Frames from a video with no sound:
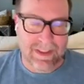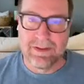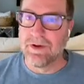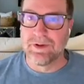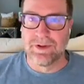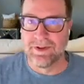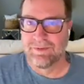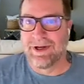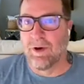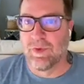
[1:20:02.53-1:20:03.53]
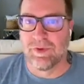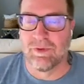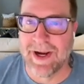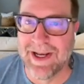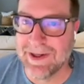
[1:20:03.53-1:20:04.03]
No, dude, it will help with
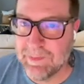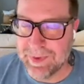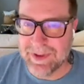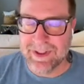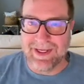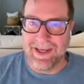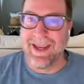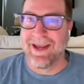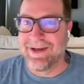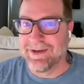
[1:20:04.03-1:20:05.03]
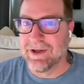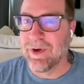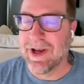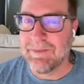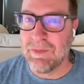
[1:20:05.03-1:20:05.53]
writing a book and
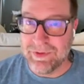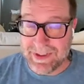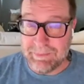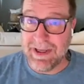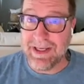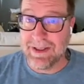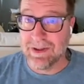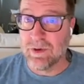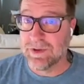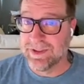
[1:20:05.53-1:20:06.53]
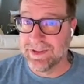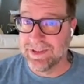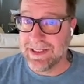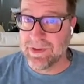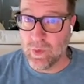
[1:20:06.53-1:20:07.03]
creating multimedia
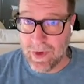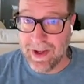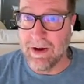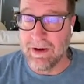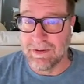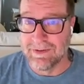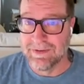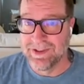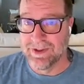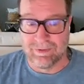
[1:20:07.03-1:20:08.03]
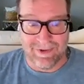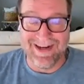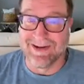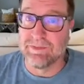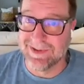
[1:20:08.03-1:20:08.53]
courses as well. So
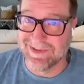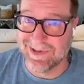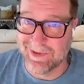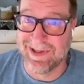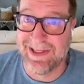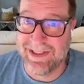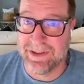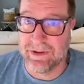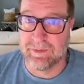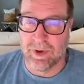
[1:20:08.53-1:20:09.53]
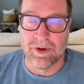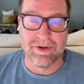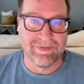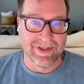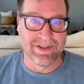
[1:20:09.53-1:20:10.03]
writing a book is like the easier
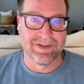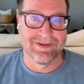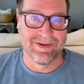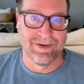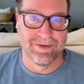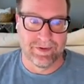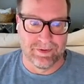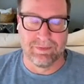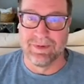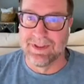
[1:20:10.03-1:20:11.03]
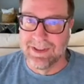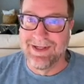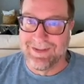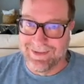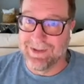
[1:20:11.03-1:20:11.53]
part of this.
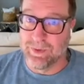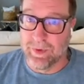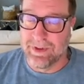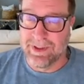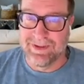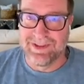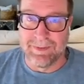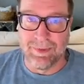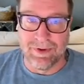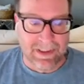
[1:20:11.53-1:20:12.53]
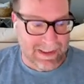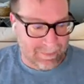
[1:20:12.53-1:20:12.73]
That's really simple.